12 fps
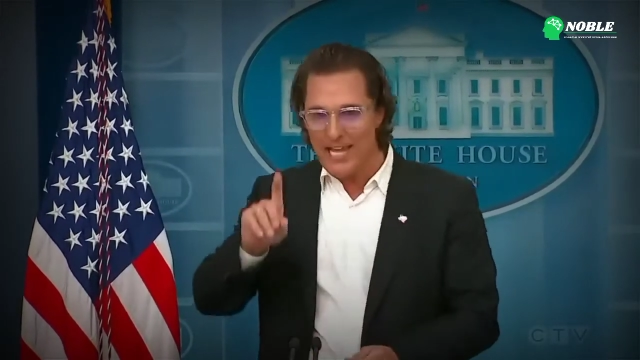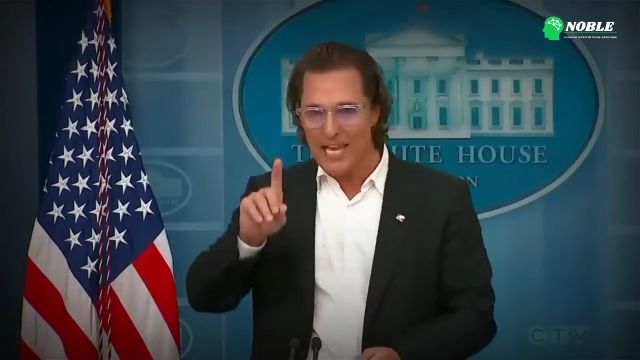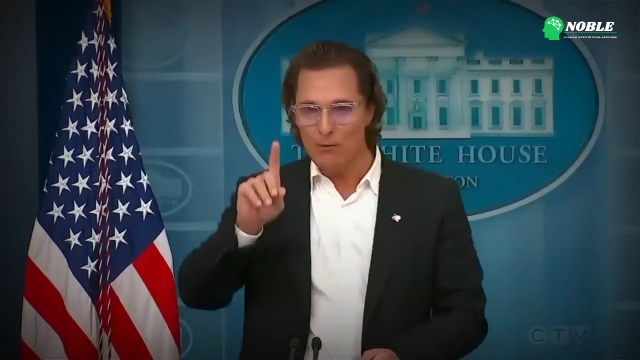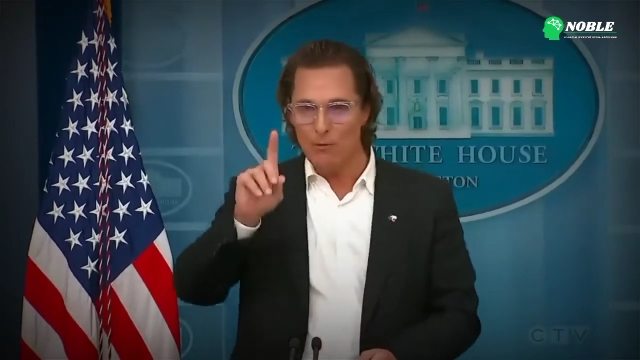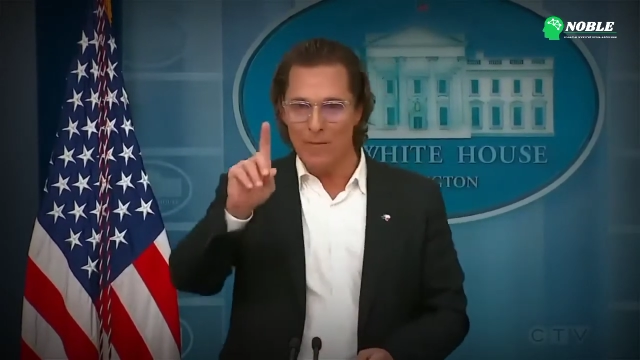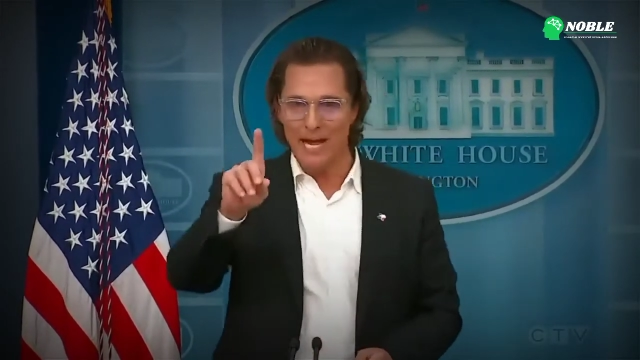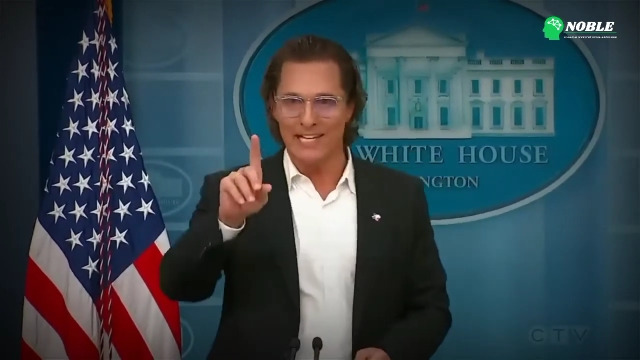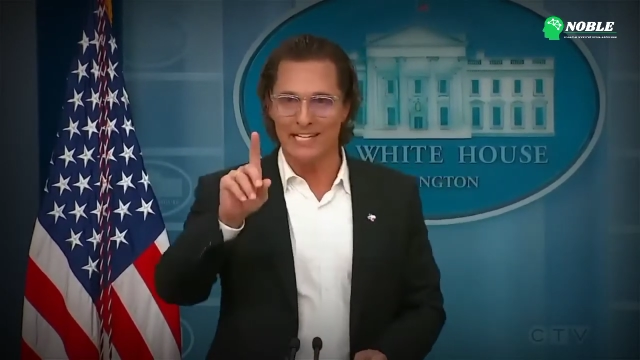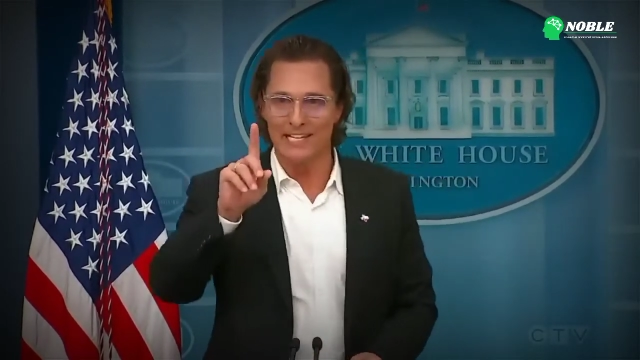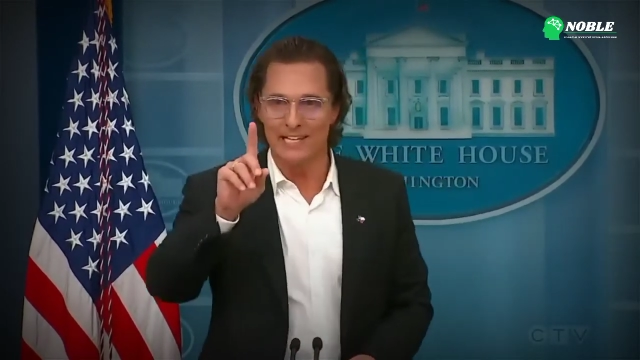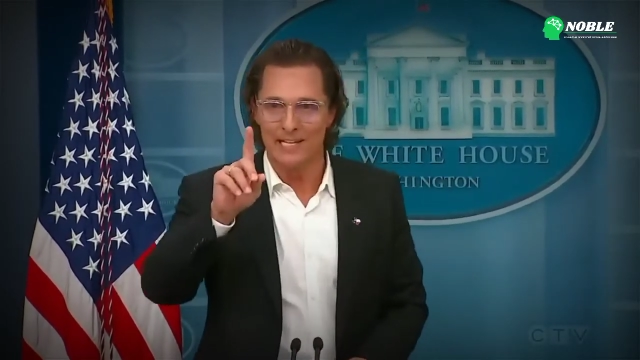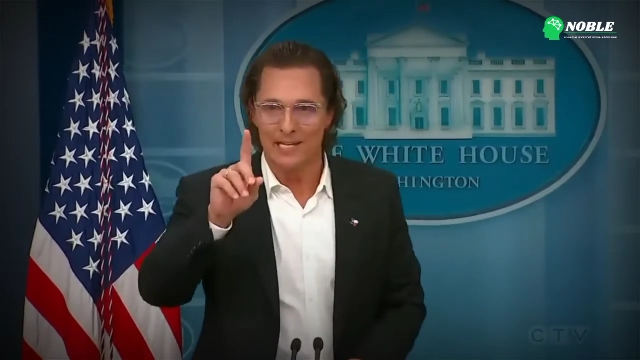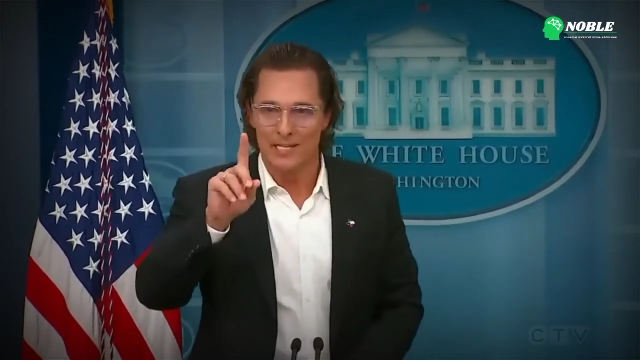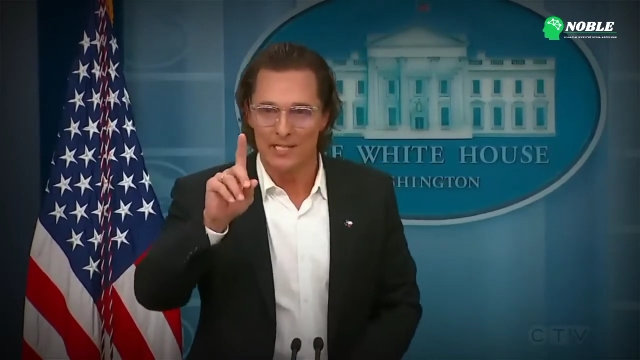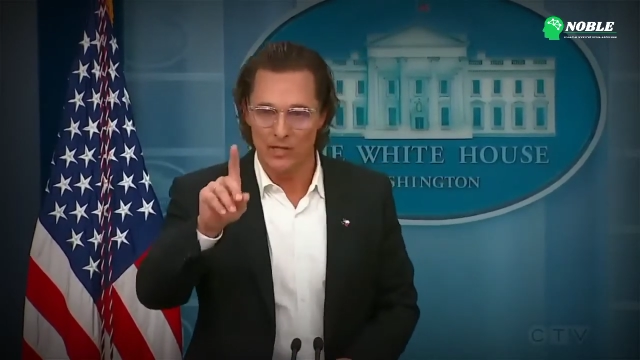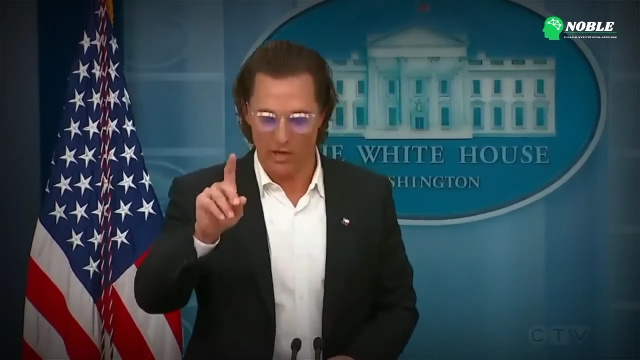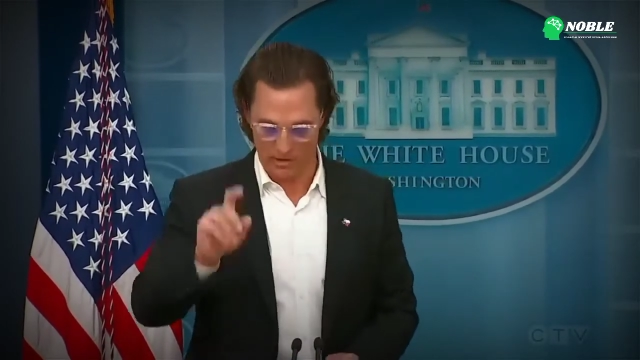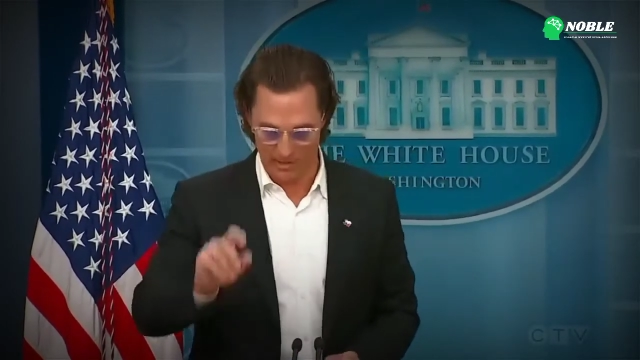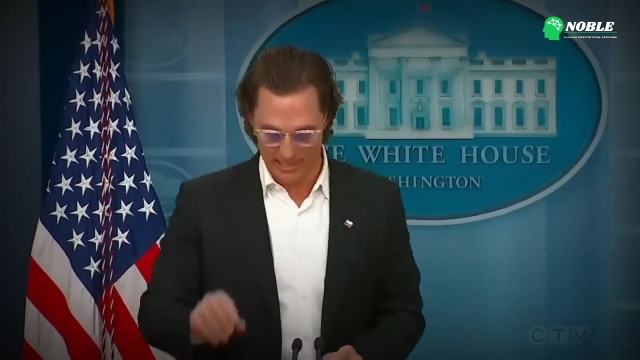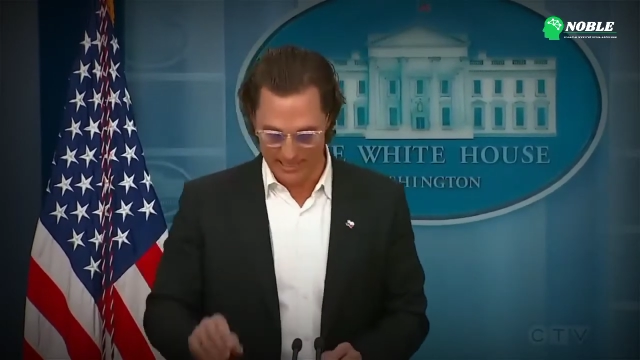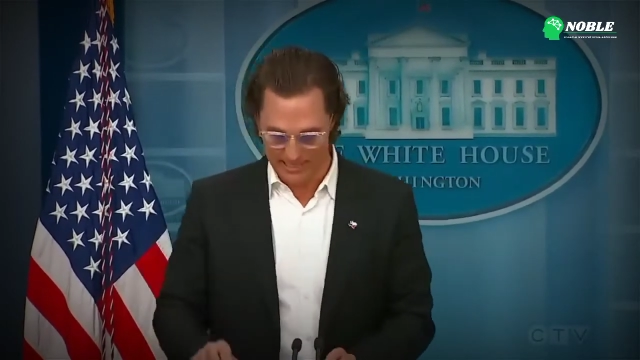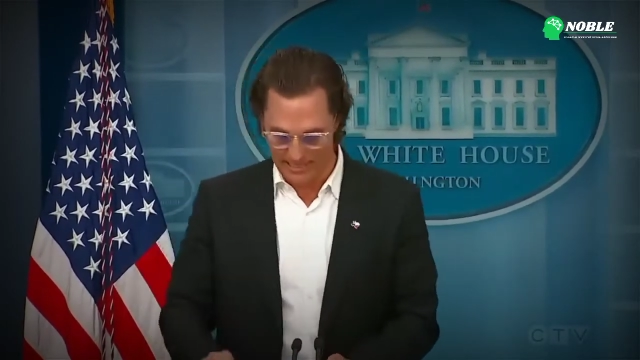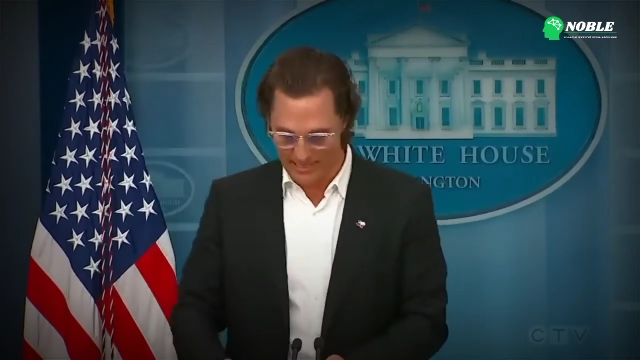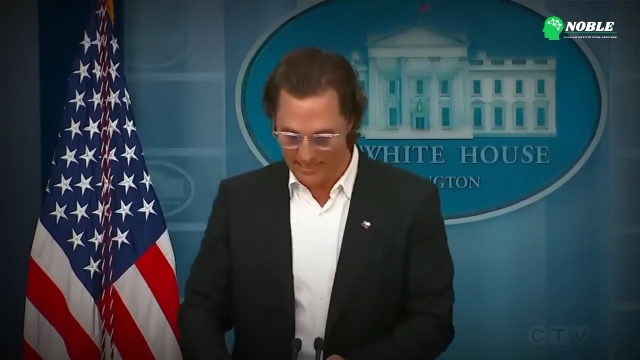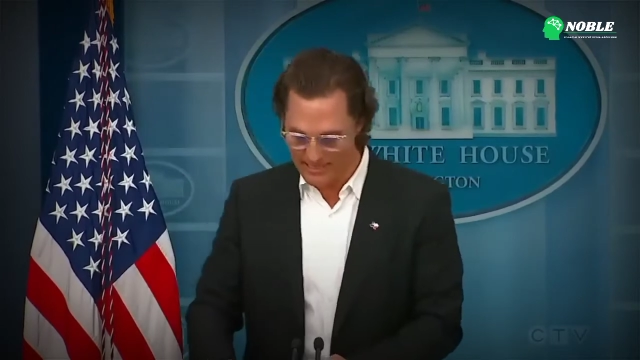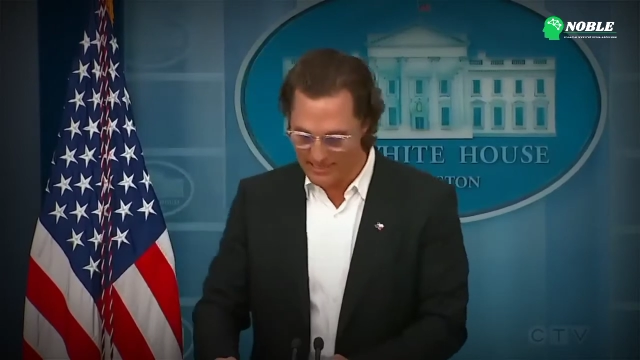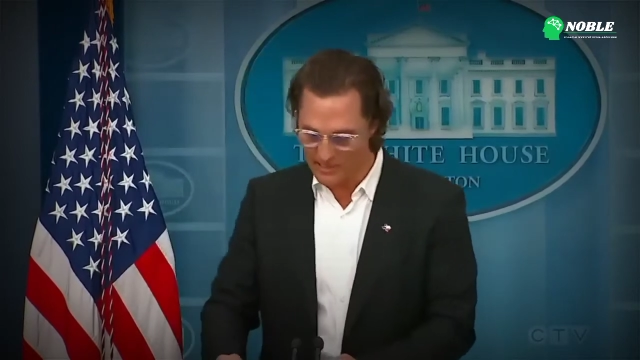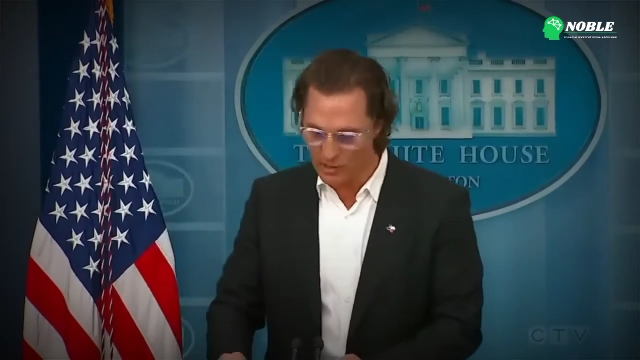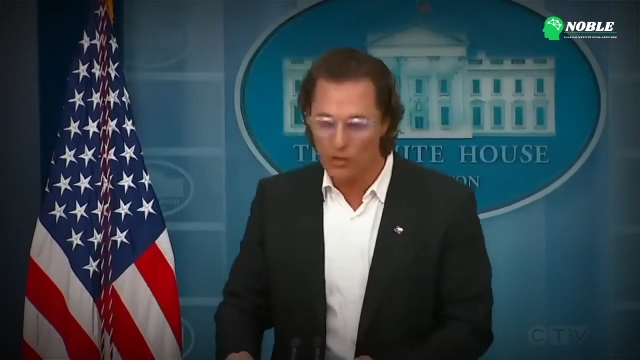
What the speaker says: he reminded his daughter Alethea, he said,